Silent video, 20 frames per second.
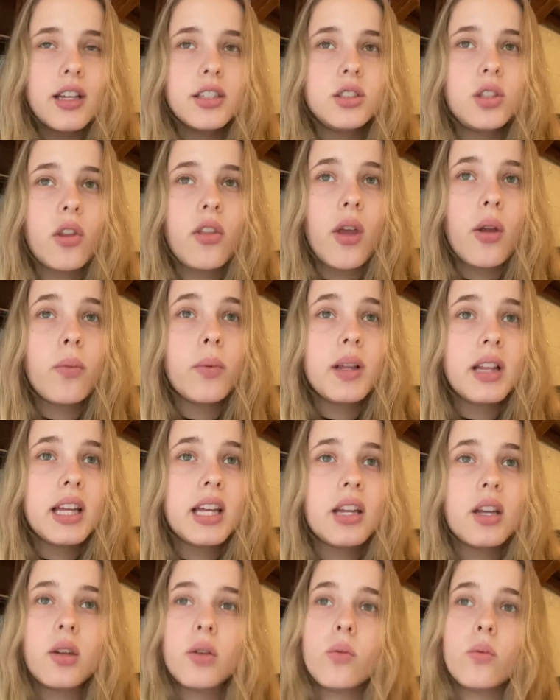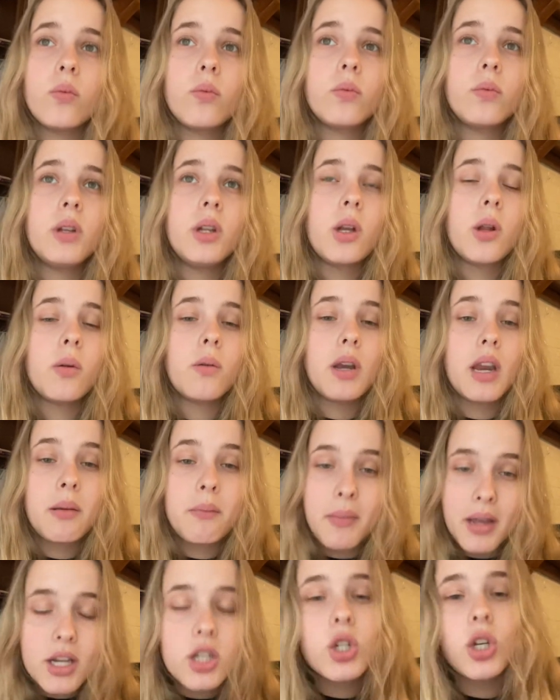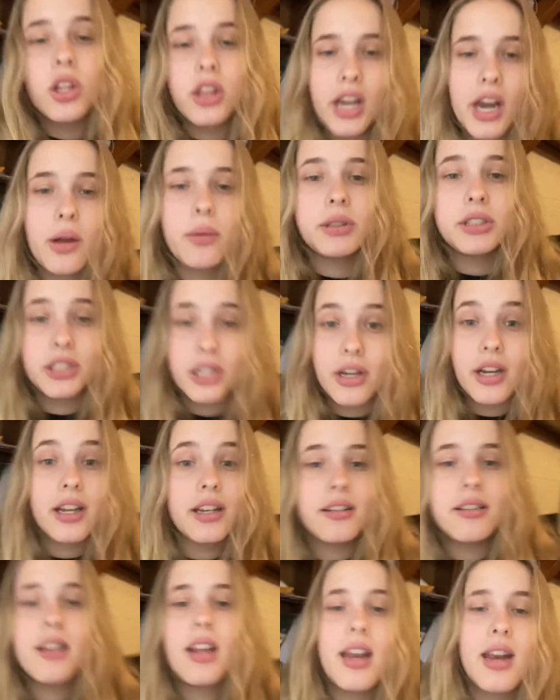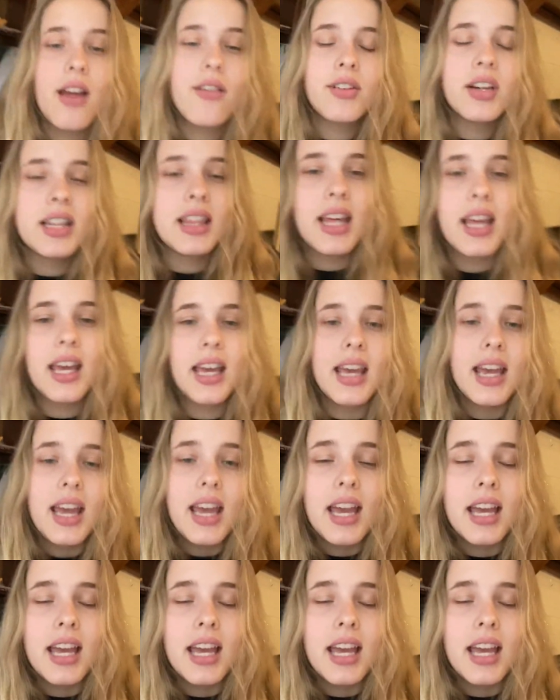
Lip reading: So they really, made sure that I was good and everything.